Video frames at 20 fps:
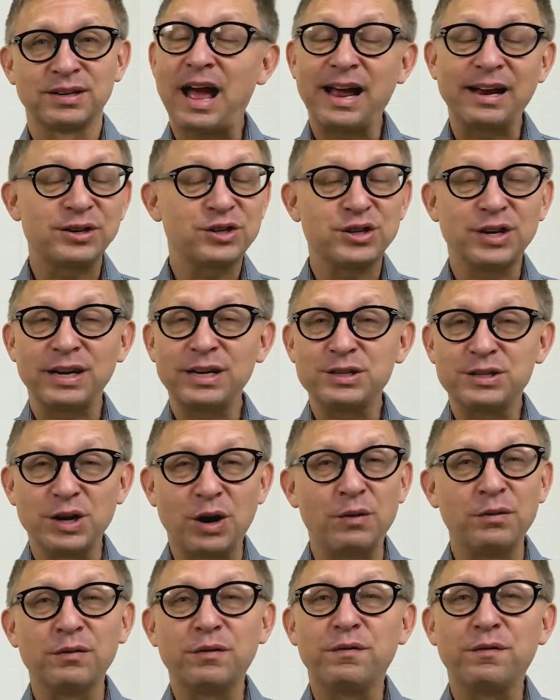actually
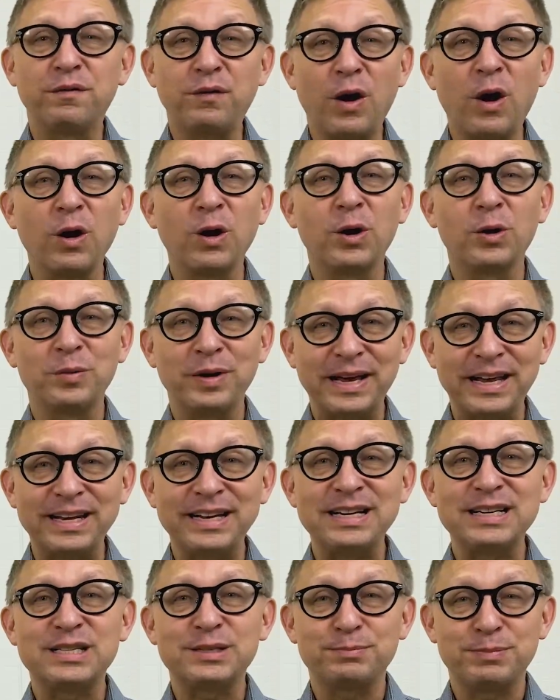don't follow
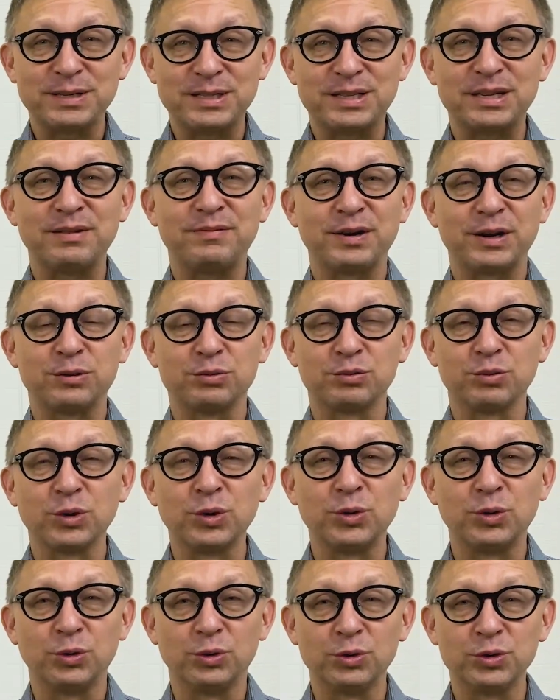any specific
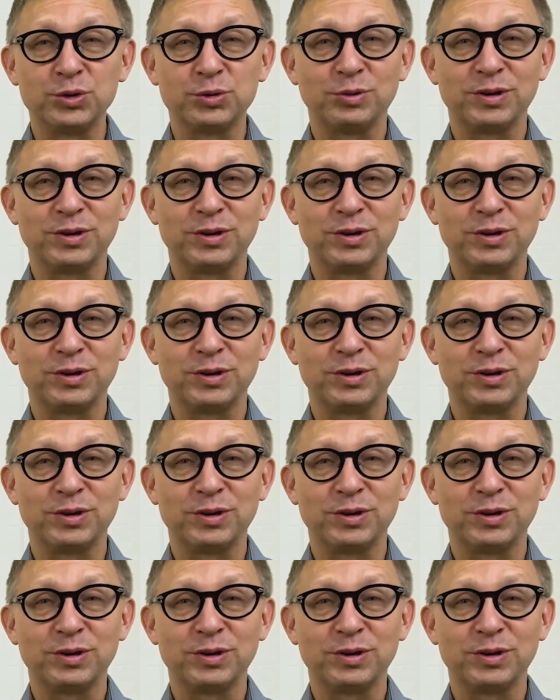rules,